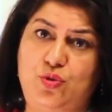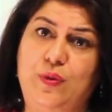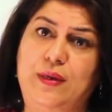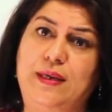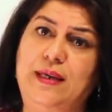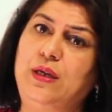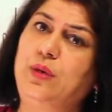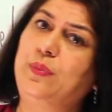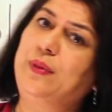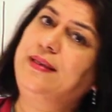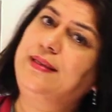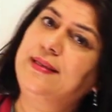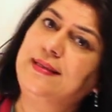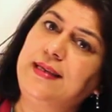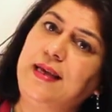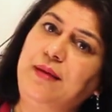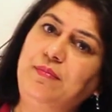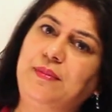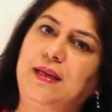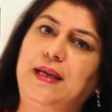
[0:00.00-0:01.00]
to a liquid, the
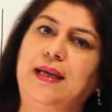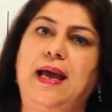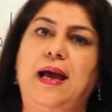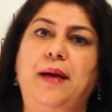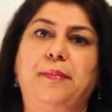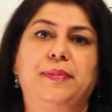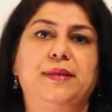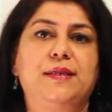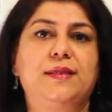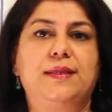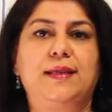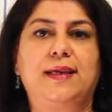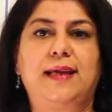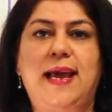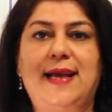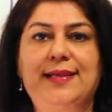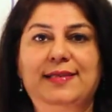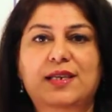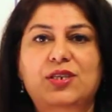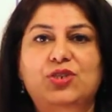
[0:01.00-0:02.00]
same thing happens. The
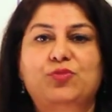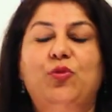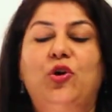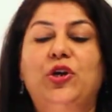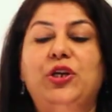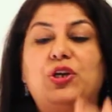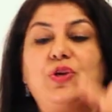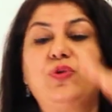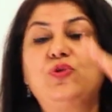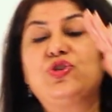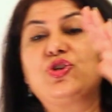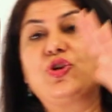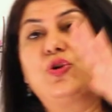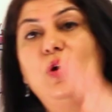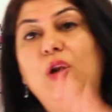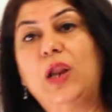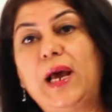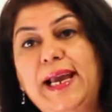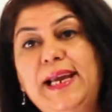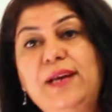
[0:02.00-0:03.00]
gaseous molecules
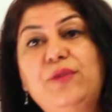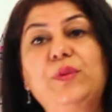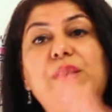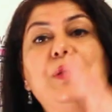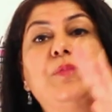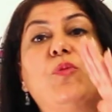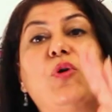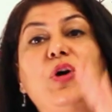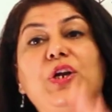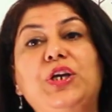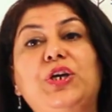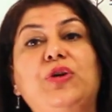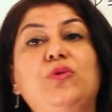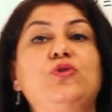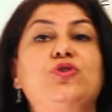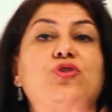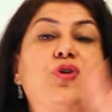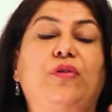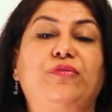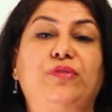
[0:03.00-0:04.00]
collide with the
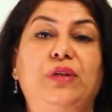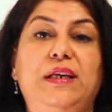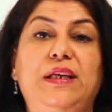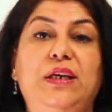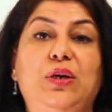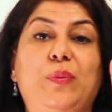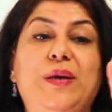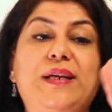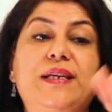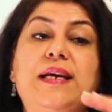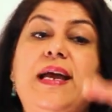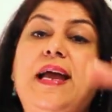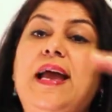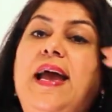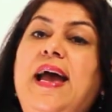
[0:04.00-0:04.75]
molecules of the liquid,